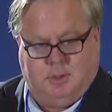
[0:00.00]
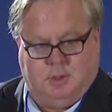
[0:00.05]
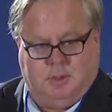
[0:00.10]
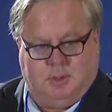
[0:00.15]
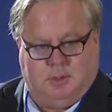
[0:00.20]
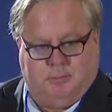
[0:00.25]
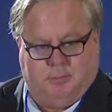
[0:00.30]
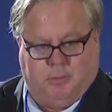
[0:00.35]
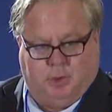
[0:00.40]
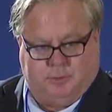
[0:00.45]

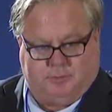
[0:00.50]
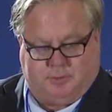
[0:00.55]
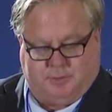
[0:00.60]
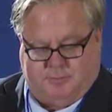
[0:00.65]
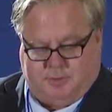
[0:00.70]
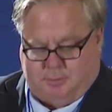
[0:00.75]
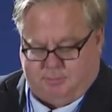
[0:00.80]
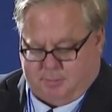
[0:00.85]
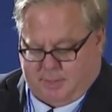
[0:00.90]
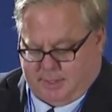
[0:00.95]
most of
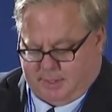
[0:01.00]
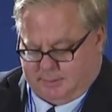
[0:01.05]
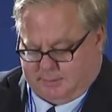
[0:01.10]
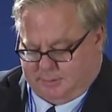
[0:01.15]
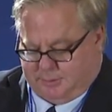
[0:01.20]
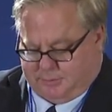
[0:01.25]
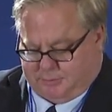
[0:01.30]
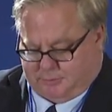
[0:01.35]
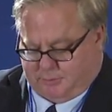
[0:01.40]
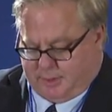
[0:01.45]
them made in
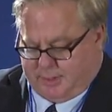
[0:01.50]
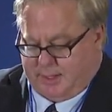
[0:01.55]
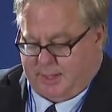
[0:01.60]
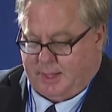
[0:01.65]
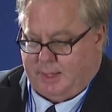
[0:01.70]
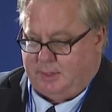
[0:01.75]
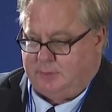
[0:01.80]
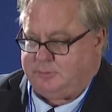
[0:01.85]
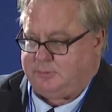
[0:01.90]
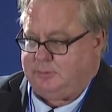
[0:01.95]
three
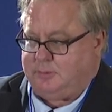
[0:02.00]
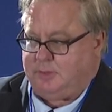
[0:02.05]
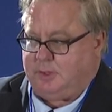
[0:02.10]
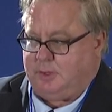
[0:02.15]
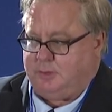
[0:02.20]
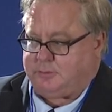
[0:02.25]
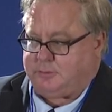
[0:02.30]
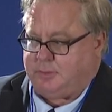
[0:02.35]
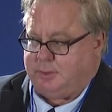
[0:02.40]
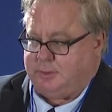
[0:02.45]
Asian
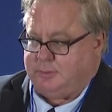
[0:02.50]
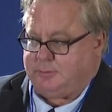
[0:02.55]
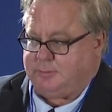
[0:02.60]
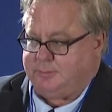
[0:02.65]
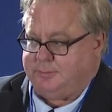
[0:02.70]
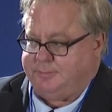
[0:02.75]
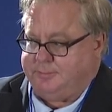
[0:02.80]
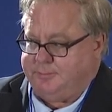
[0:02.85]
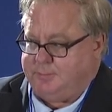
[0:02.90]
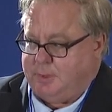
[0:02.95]
countries,
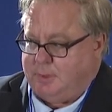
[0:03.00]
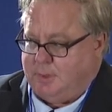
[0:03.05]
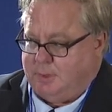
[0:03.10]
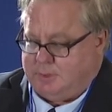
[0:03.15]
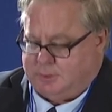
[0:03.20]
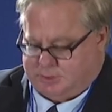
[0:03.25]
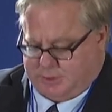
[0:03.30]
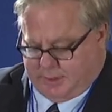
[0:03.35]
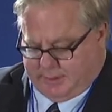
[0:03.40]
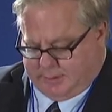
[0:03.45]

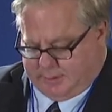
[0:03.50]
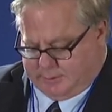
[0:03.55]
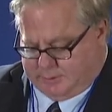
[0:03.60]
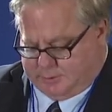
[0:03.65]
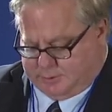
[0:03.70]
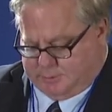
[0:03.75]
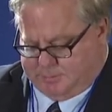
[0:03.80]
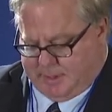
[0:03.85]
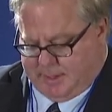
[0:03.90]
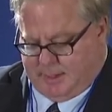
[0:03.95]
China,
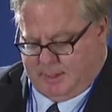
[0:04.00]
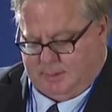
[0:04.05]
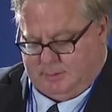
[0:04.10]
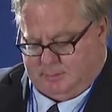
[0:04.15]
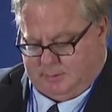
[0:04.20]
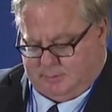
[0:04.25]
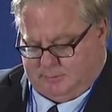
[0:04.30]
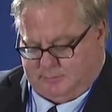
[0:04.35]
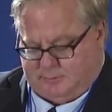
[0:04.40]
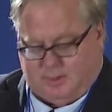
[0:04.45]
Japan,
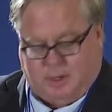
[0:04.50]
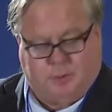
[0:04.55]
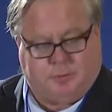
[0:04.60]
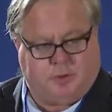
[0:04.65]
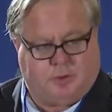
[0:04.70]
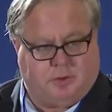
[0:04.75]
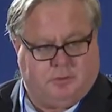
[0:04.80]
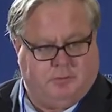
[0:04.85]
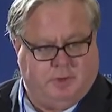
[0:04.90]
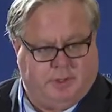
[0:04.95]
and South
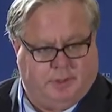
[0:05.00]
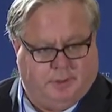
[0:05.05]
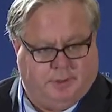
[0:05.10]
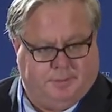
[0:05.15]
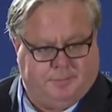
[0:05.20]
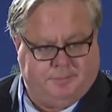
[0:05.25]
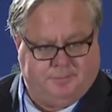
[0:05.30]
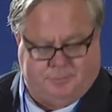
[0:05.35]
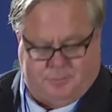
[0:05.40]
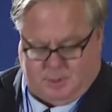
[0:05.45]
Korea.
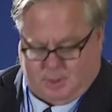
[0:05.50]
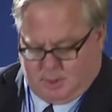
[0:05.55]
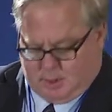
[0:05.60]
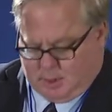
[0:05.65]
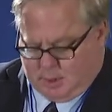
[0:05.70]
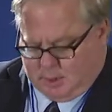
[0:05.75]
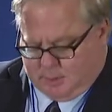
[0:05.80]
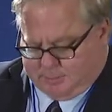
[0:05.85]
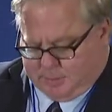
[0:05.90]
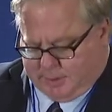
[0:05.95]

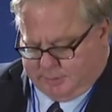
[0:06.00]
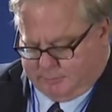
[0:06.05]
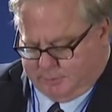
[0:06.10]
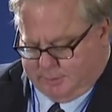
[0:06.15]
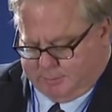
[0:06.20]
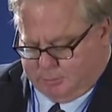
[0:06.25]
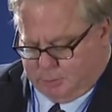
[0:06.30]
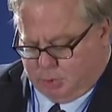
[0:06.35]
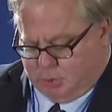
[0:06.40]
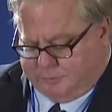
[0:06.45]
By
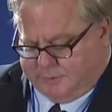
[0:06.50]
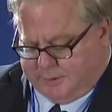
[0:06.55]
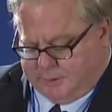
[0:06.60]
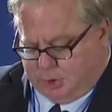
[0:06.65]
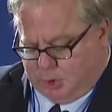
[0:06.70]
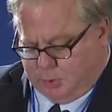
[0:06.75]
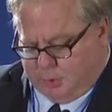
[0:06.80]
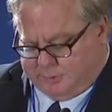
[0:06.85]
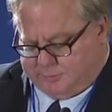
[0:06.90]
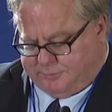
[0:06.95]
removing
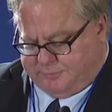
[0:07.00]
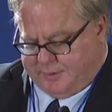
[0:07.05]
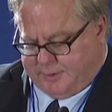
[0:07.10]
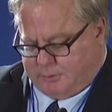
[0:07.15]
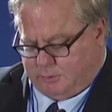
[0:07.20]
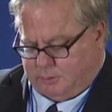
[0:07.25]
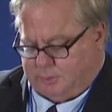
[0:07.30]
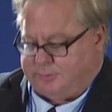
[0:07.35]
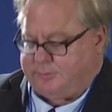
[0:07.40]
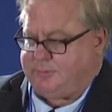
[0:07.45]
U.S.
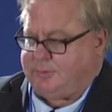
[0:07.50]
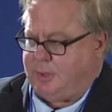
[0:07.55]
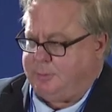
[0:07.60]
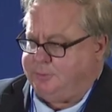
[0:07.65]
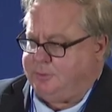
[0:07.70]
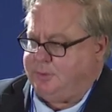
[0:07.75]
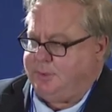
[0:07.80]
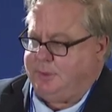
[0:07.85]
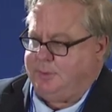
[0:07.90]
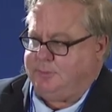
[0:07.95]
federal
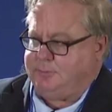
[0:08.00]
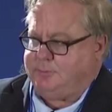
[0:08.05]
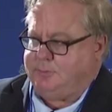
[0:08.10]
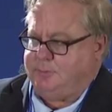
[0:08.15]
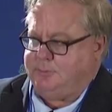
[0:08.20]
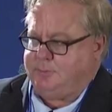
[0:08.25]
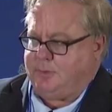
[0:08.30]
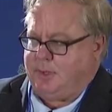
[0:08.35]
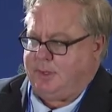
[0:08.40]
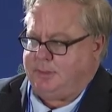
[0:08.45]
subsidies
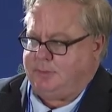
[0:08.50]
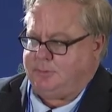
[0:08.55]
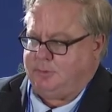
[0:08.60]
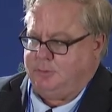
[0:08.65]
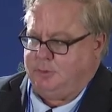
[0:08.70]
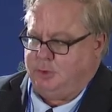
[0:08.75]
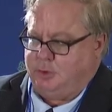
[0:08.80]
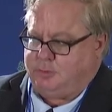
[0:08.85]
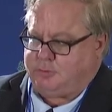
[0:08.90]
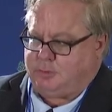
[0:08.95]
designed to
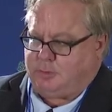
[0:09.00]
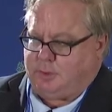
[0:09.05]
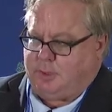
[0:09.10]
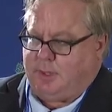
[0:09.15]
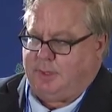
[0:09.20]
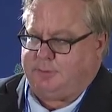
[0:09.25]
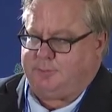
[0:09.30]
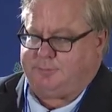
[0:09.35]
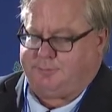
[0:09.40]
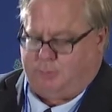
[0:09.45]

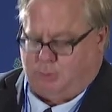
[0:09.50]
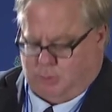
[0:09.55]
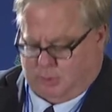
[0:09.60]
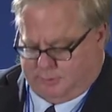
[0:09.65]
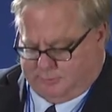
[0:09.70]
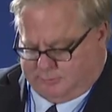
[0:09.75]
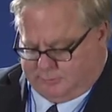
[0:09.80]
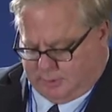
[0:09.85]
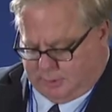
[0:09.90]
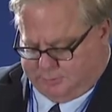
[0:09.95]
neutralize
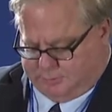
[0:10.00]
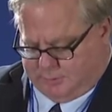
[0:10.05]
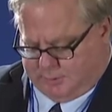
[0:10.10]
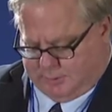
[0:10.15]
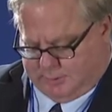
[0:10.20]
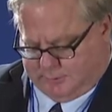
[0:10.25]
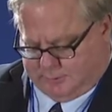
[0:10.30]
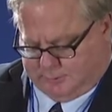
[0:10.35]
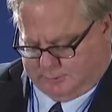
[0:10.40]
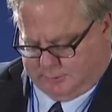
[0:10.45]
foreign
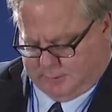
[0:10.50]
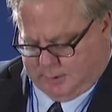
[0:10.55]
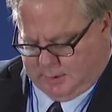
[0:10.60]
subsidies,